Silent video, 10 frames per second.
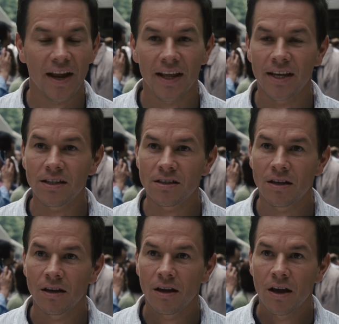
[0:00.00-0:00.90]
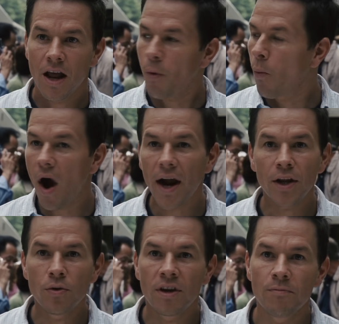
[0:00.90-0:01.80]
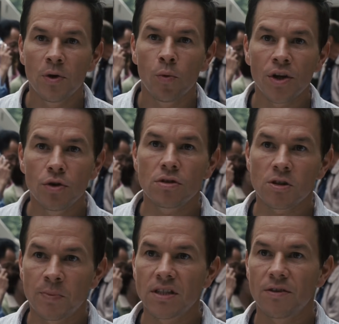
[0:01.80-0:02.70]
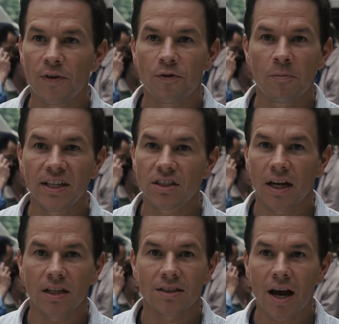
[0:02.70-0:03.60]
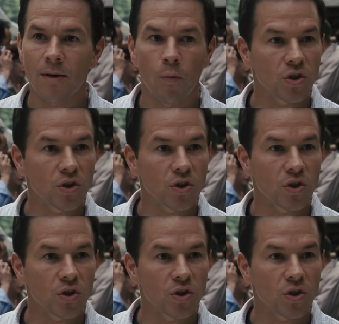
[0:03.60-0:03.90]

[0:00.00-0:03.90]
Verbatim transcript: and this movie is dumb. Why are you giving me one useless piece of information at a time?